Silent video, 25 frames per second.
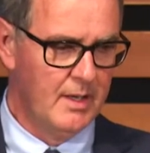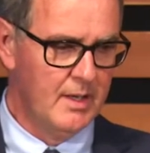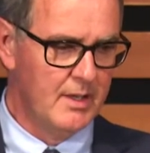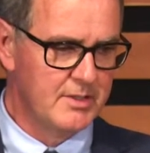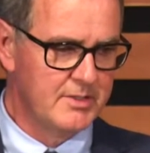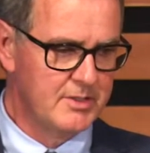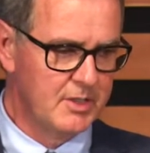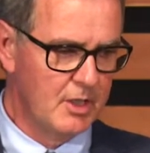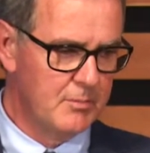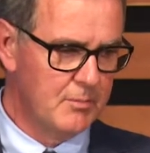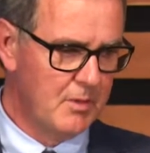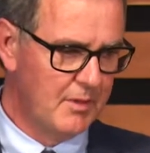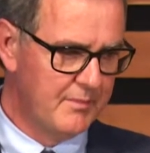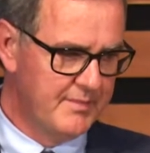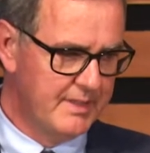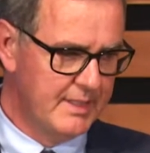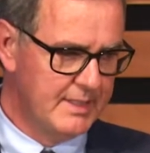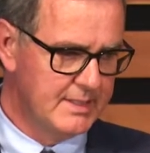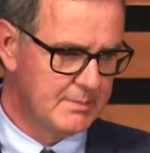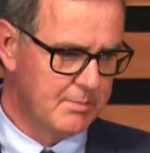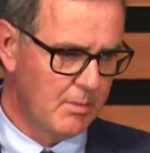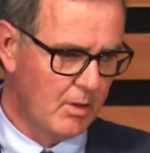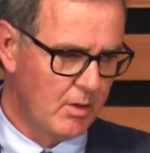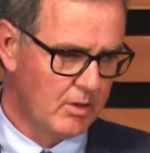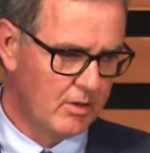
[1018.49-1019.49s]
Some of
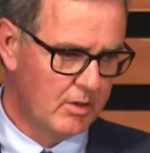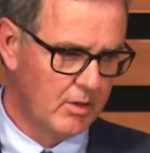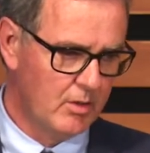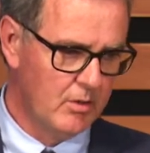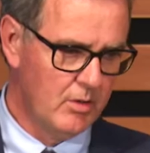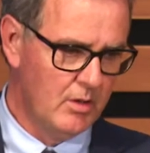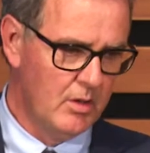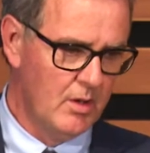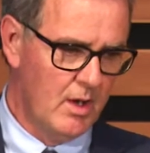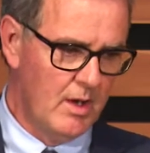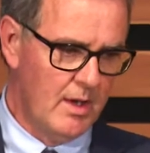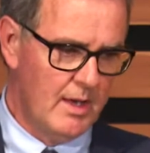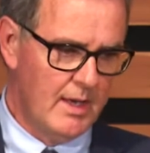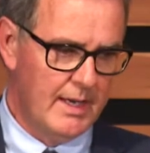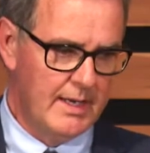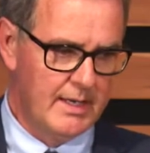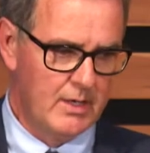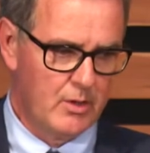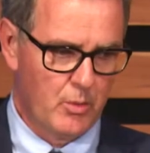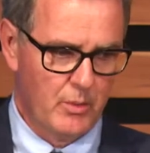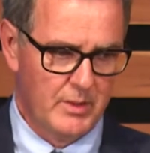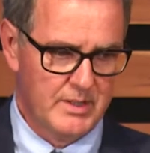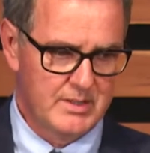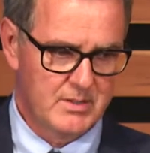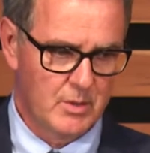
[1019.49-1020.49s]
these markers
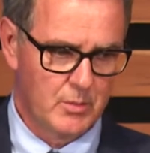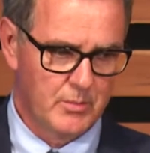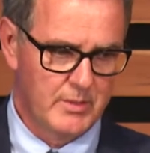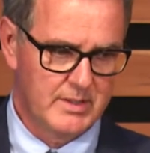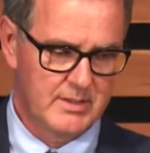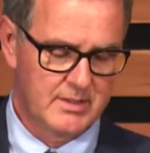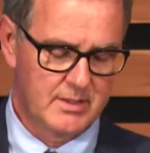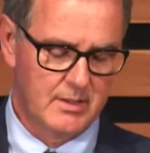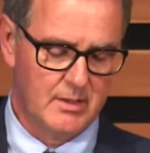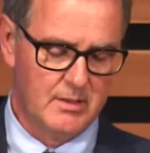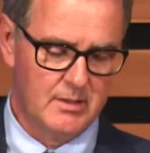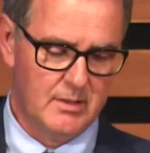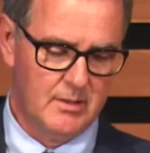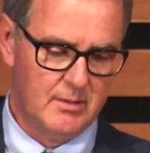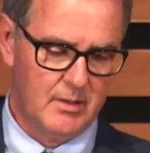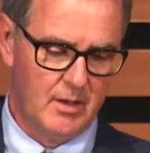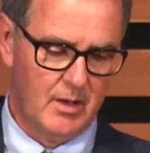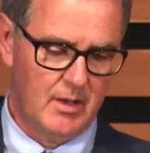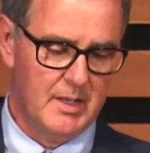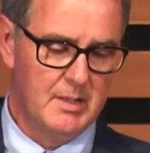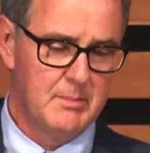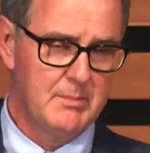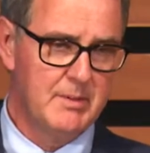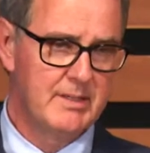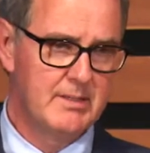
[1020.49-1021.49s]
increase the risk a
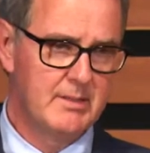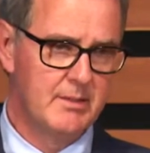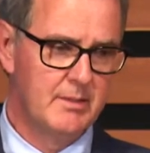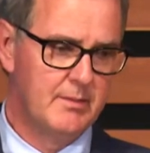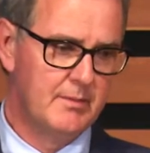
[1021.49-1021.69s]
little bit,